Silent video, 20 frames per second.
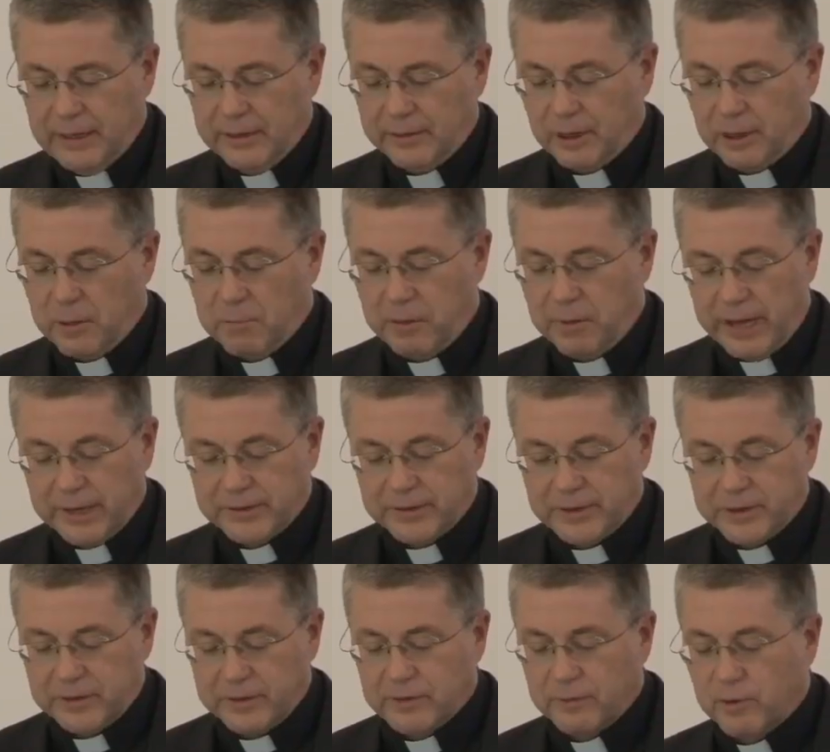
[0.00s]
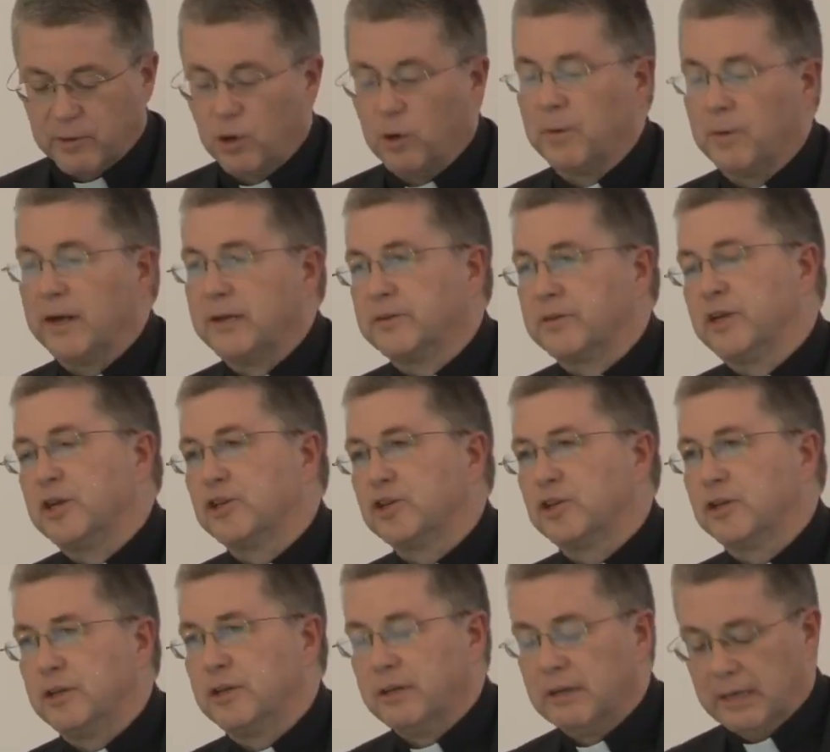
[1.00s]
the complexities of
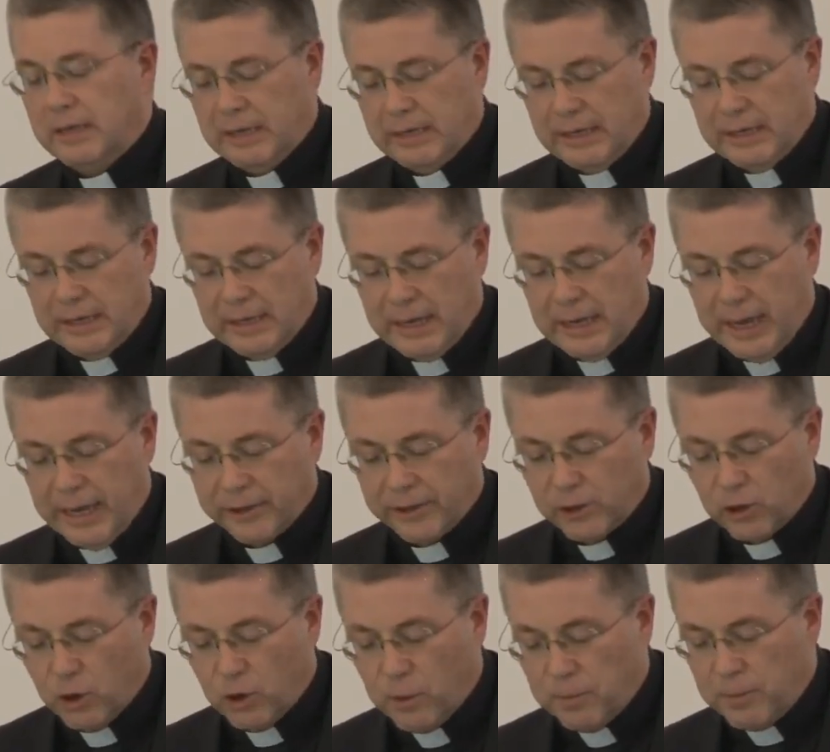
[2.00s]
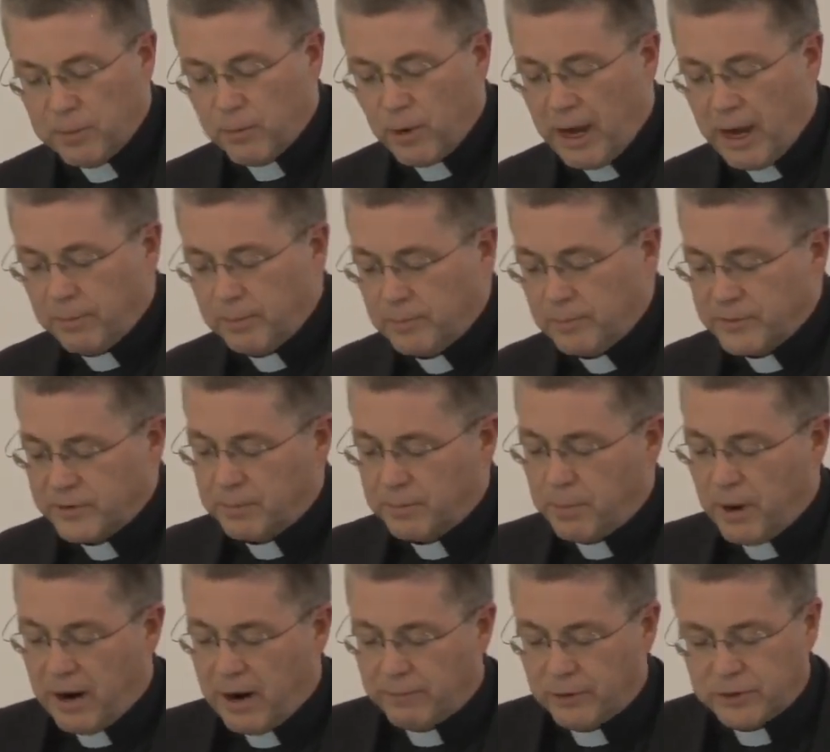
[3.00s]
globalization, and the global problems
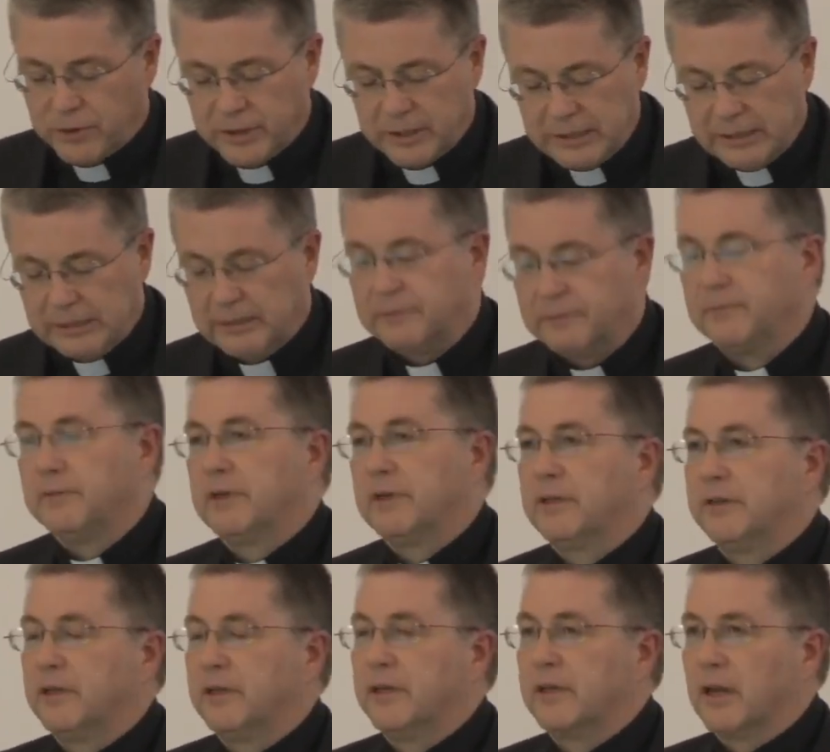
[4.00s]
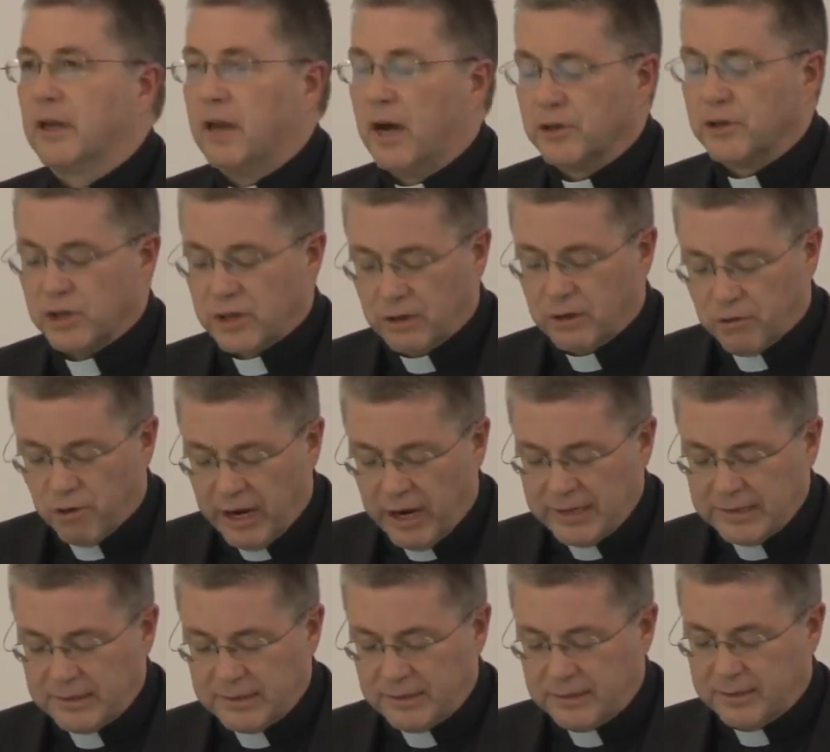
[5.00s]
of poverty, the ecological
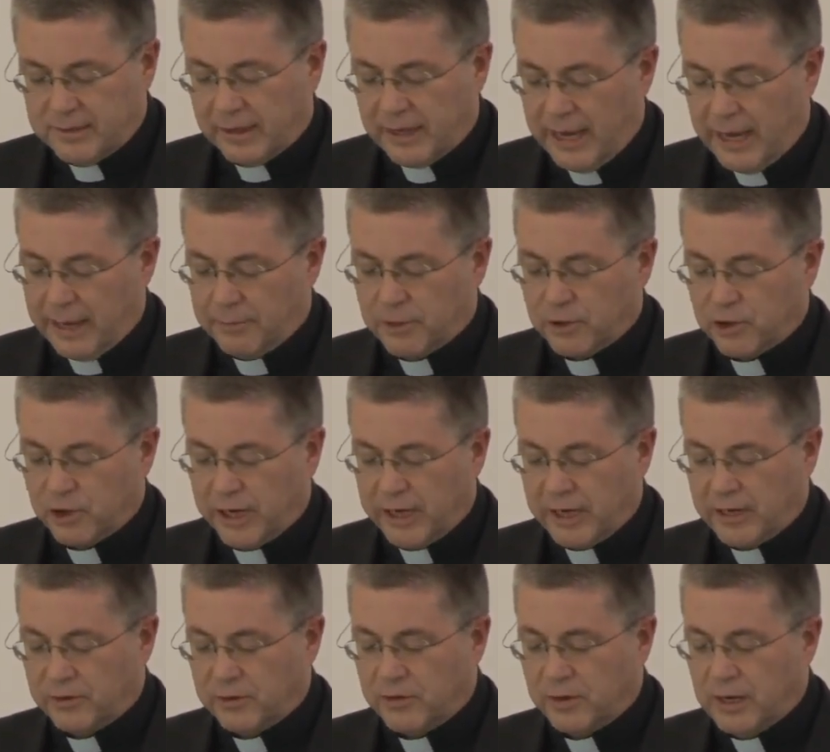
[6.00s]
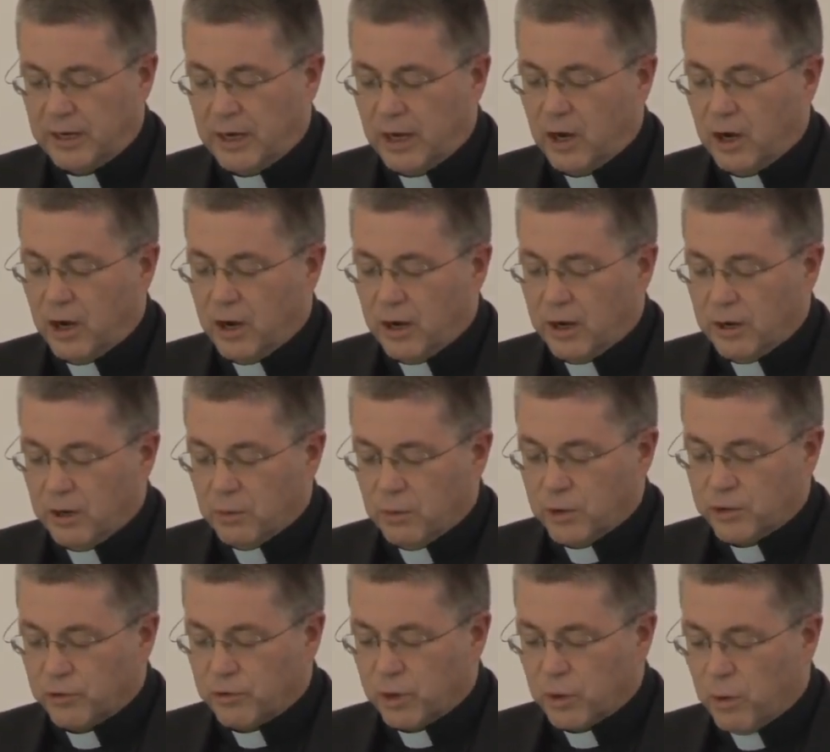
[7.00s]
crisis, the climate change,
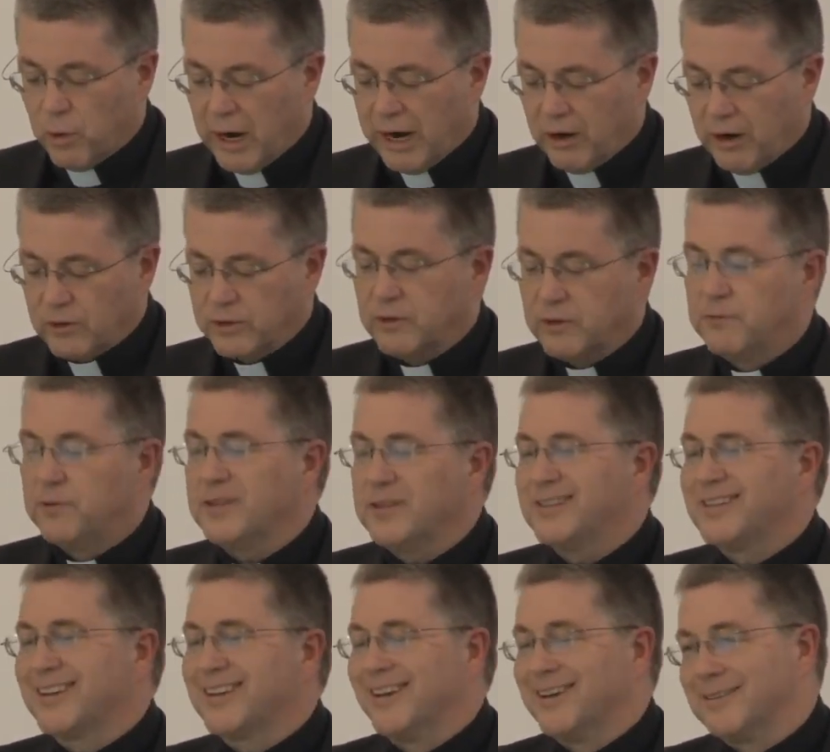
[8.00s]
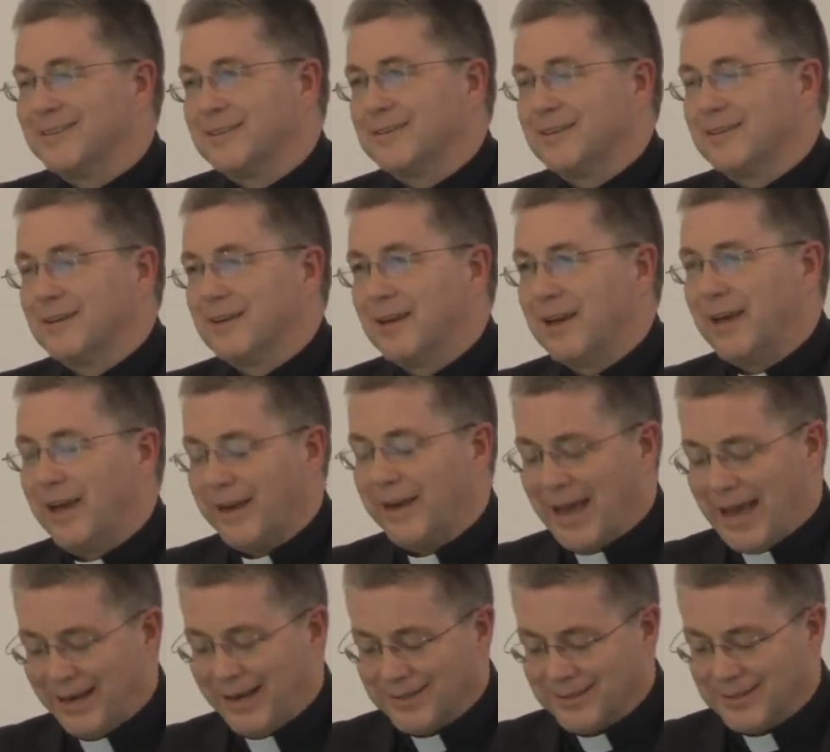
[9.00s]
which require sophisticated
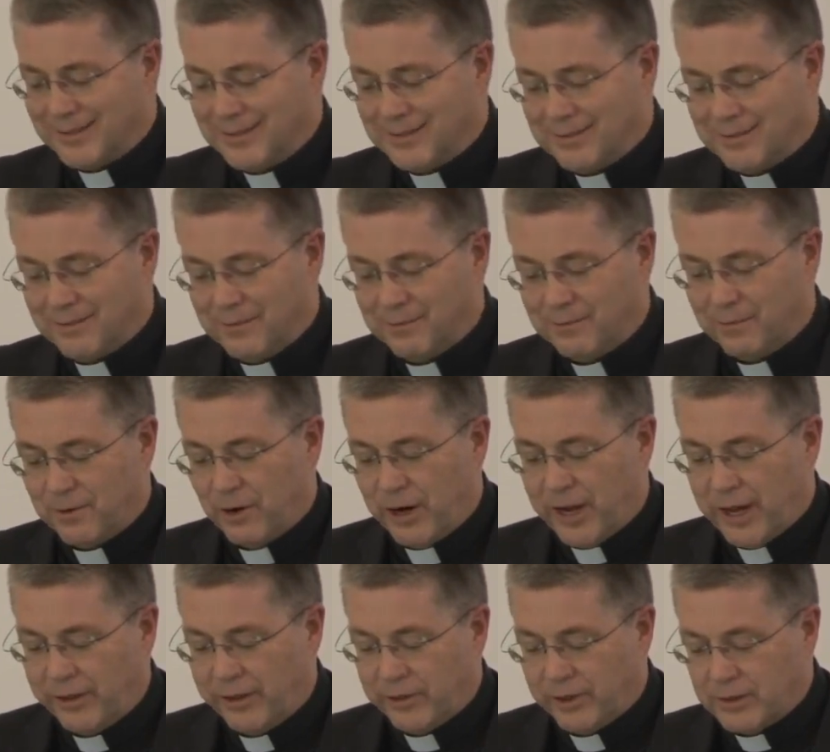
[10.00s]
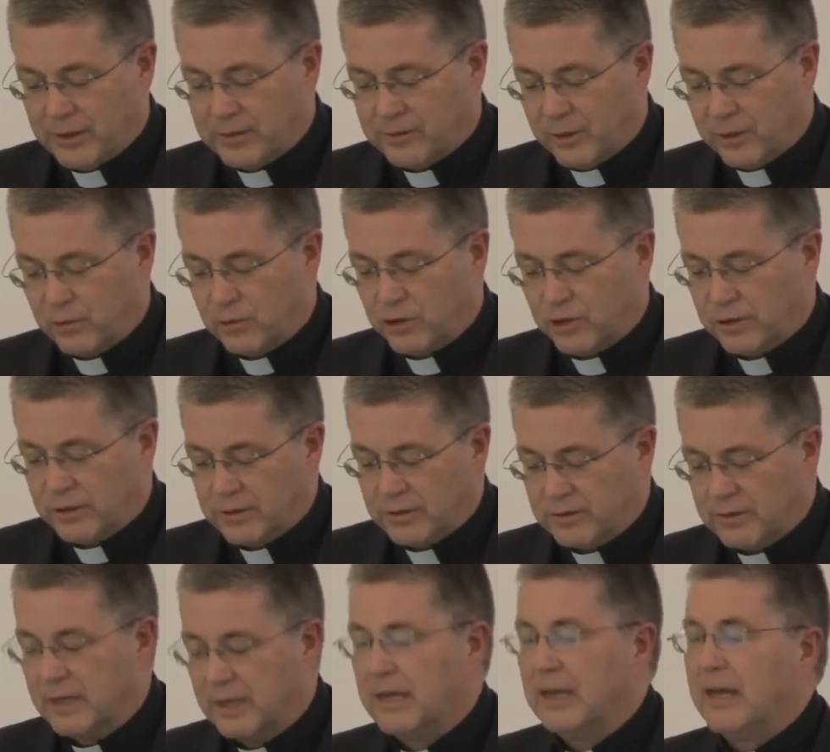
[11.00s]
analysis for ethical
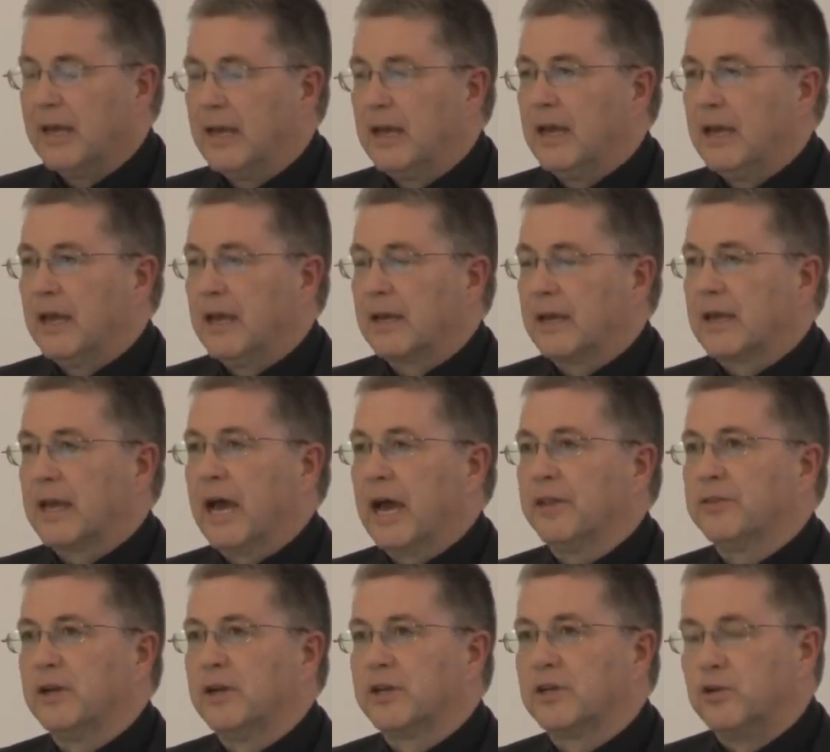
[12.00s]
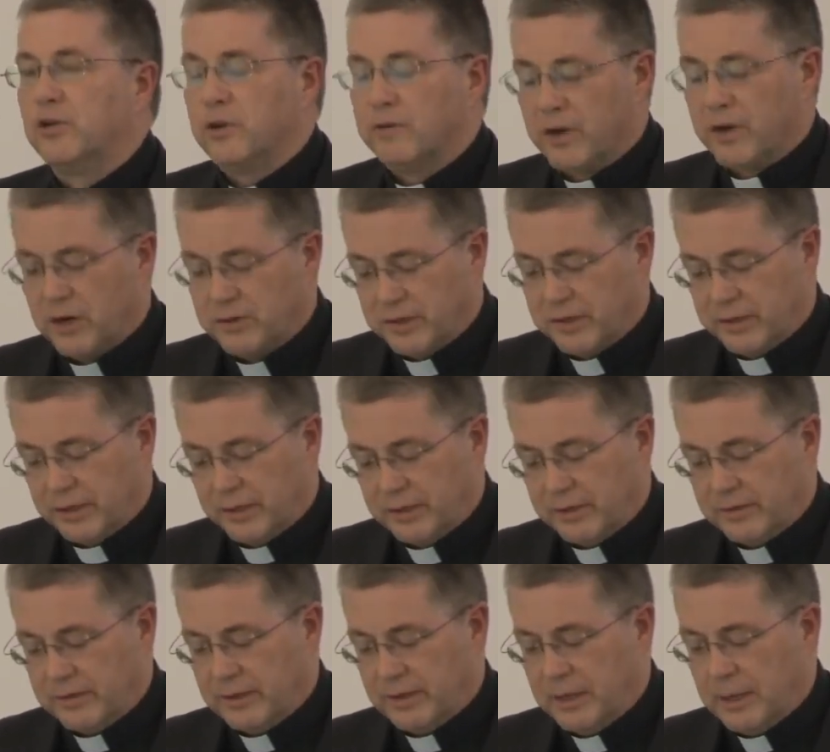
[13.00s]
solutions, Catholic
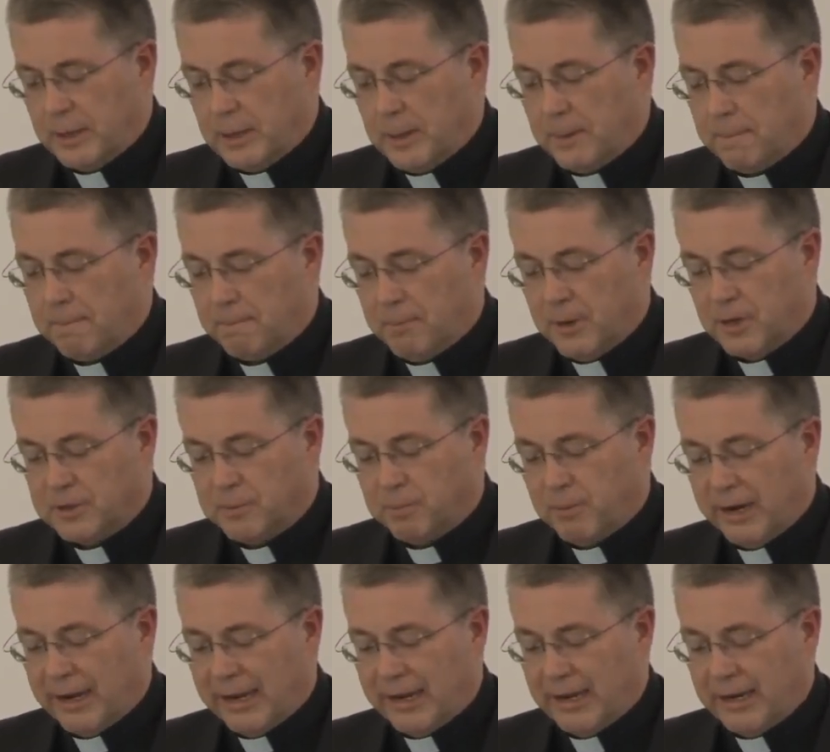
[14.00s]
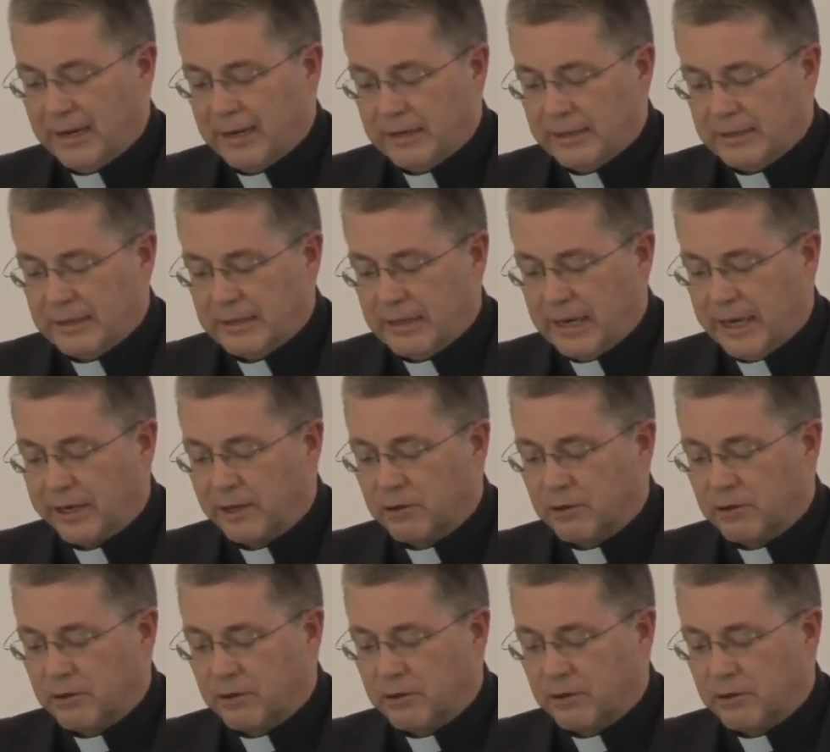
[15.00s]
universities must play an